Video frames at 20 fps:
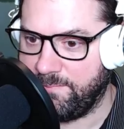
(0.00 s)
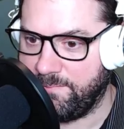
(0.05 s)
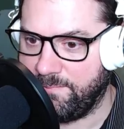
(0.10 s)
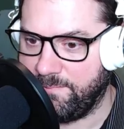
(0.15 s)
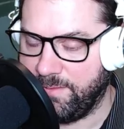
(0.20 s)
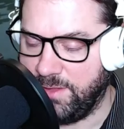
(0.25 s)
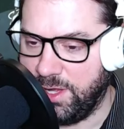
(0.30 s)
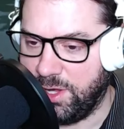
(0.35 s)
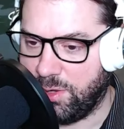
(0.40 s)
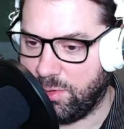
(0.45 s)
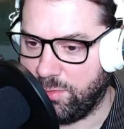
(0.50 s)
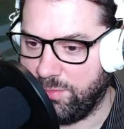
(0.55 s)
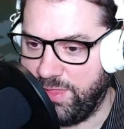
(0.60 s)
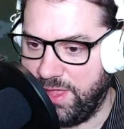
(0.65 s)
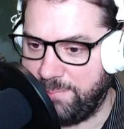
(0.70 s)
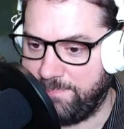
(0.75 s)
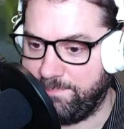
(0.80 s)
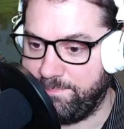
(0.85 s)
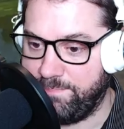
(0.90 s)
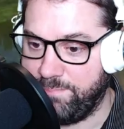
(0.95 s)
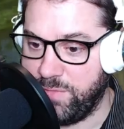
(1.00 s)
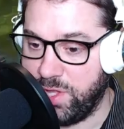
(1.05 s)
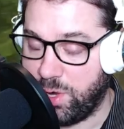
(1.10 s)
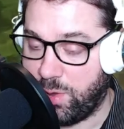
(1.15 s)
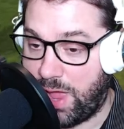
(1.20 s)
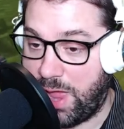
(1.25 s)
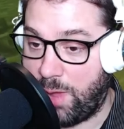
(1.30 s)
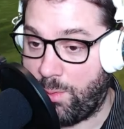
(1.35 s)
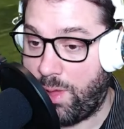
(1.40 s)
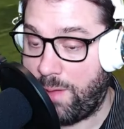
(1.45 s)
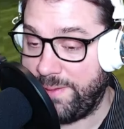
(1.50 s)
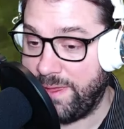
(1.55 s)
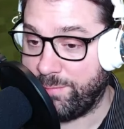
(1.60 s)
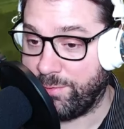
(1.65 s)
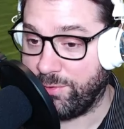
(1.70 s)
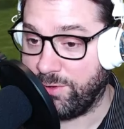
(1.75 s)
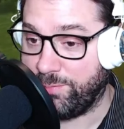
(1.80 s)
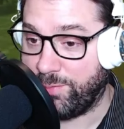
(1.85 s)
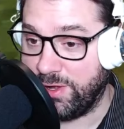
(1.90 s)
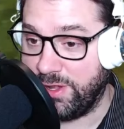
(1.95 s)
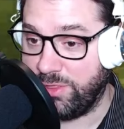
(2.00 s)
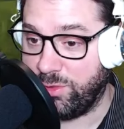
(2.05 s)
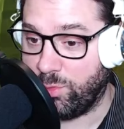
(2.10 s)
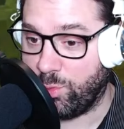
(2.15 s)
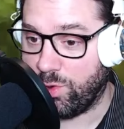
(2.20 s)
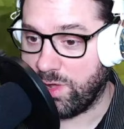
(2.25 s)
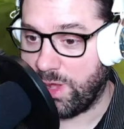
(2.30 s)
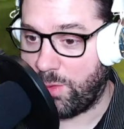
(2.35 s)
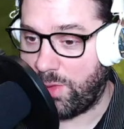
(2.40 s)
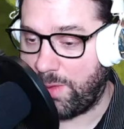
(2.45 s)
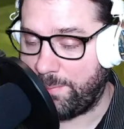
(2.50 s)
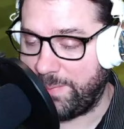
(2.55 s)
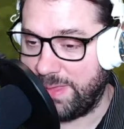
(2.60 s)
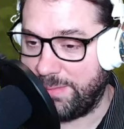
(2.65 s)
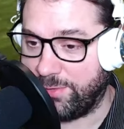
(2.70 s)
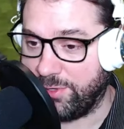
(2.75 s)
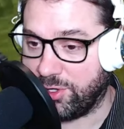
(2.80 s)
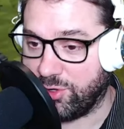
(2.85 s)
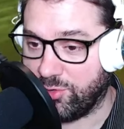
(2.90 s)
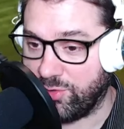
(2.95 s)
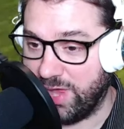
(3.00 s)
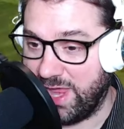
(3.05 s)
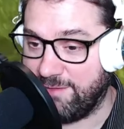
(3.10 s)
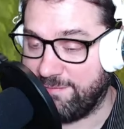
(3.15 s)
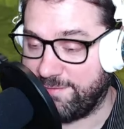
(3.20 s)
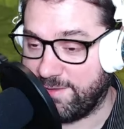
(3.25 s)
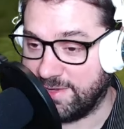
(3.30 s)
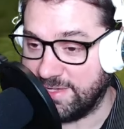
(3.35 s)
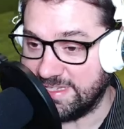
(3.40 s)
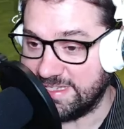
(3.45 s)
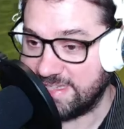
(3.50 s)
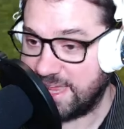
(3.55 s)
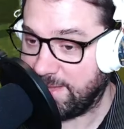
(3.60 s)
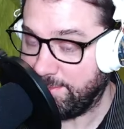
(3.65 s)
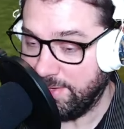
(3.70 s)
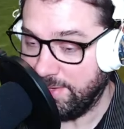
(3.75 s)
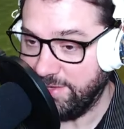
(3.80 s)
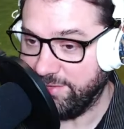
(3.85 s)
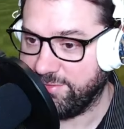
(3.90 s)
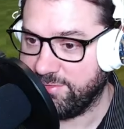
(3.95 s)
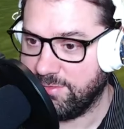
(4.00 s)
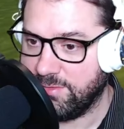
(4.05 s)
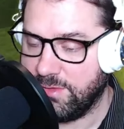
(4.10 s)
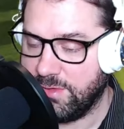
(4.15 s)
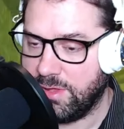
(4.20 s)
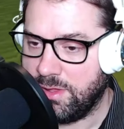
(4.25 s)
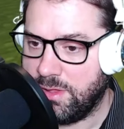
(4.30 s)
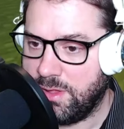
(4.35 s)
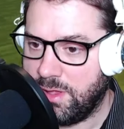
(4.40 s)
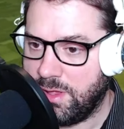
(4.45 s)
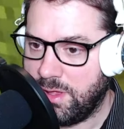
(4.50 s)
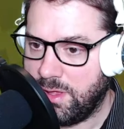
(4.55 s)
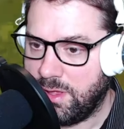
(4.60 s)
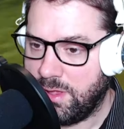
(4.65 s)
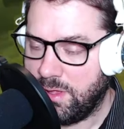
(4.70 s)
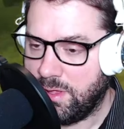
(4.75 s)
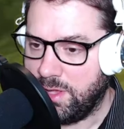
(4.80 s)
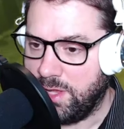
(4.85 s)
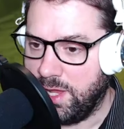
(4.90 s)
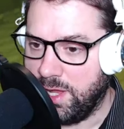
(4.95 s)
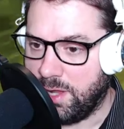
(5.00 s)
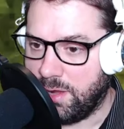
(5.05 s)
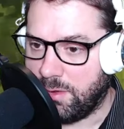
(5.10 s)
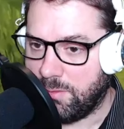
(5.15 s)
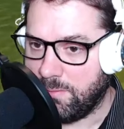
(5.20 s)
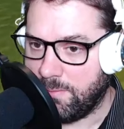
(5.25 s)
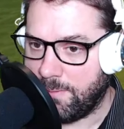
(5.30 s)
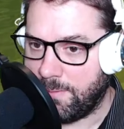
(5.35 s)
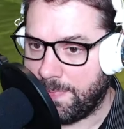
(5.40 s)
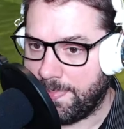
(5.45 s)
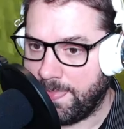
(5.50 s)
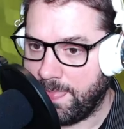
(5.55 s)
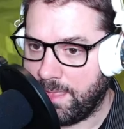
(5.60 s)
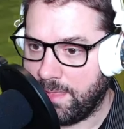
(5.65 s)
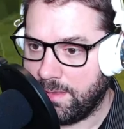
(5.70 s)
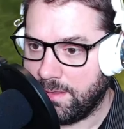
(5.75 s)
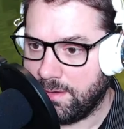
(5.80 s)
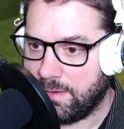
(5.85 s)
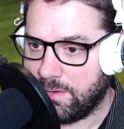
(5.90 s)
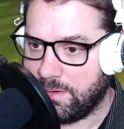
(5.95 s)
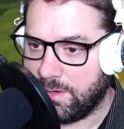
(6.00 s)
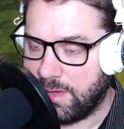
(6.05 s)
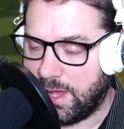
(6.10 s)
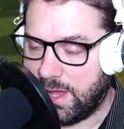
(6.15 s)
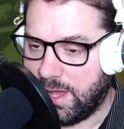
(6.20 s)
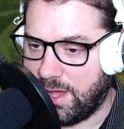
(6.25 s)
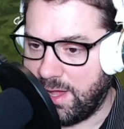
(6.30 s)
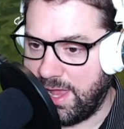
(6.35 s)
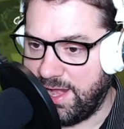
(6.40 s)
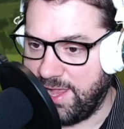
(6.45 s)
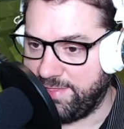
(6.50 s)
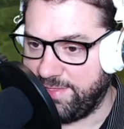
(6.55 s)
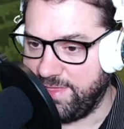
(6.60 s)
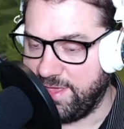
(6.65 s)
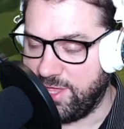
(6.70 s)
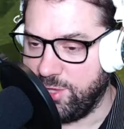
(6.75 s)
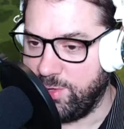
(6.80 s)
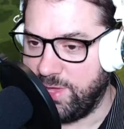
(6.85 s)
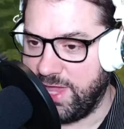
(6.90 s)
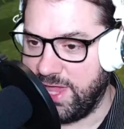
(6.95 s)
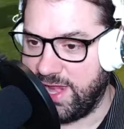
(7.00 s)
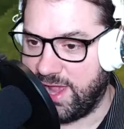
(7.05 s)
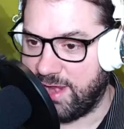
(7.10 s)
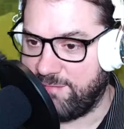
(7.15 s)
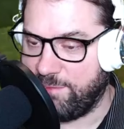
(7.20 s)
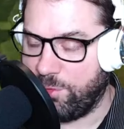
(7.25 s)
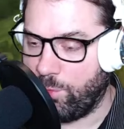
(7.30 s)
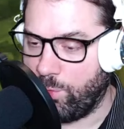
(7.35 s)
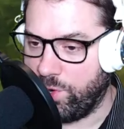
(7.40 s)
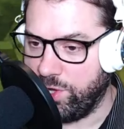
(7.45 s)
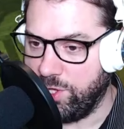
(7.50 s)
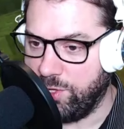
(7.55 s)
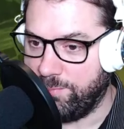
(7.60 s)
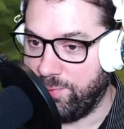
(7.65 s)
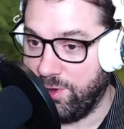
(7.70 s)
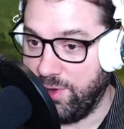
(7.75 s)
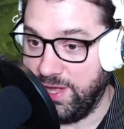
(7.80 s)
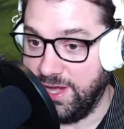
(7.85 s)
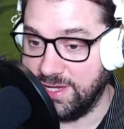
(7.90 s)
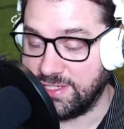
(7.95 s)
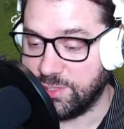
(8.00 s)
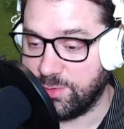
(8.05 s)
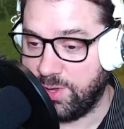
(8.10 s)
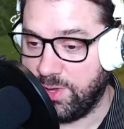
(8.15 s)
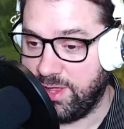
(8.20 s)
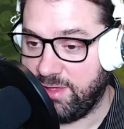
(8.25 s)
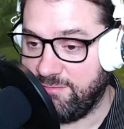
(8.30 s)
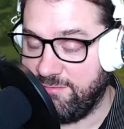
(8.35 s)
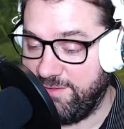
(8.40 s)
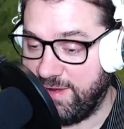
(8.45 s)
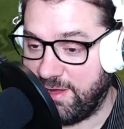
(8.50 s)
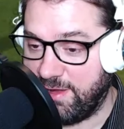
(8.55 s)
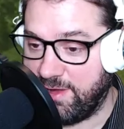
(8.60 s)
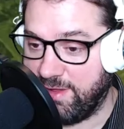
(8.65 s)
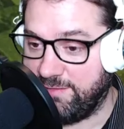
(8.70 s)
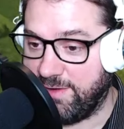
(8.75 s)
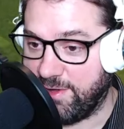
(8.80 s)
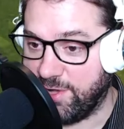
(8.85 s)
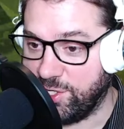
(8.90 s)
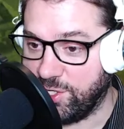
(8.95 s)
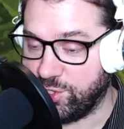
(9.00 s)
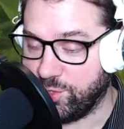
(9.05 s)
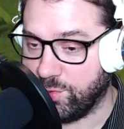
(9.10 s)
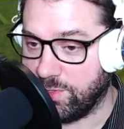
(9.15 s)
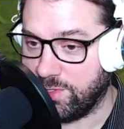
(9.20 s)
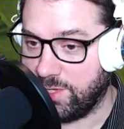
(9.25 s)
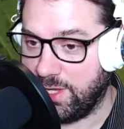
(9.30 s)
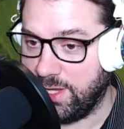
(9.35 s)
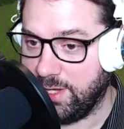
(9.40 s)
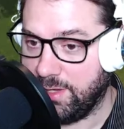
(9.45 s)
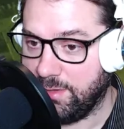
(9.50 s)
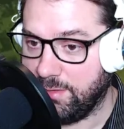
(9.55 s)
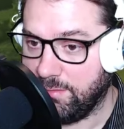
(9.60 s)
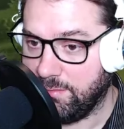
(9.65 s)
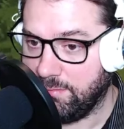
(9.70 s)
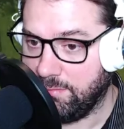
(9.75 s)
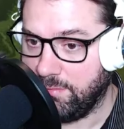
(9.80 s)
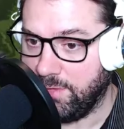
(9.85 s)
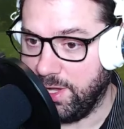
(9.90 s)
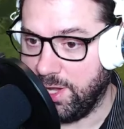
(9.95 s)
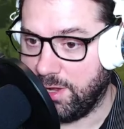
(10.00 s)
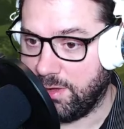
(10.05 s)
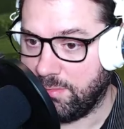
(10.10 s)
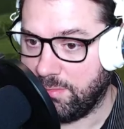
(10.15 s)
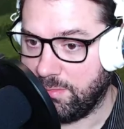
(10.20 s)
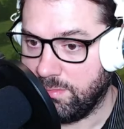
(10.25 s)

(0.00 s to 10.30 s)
you know, I want people to put in the work. I want people to create fun segments, you know, and I think you get out of it what you put into it very, very surely, you know.